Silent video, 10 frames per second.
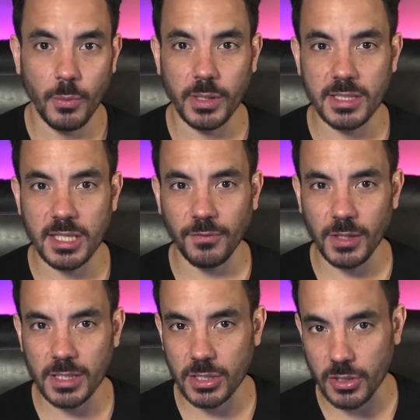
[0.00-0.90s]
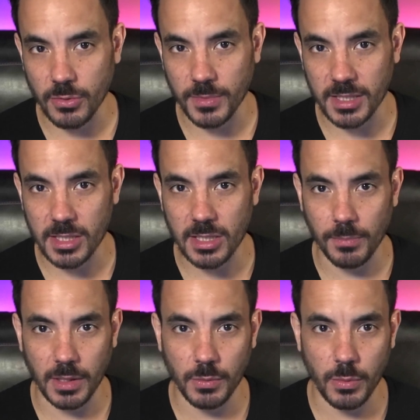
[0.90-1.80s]
we can safely assume this is
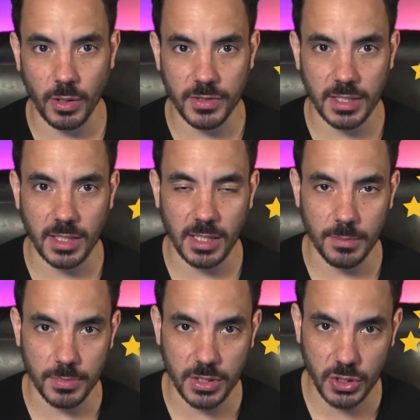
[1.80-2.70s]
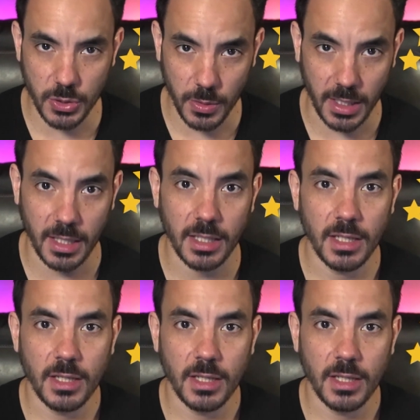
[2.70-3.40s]
something we want to keep doing.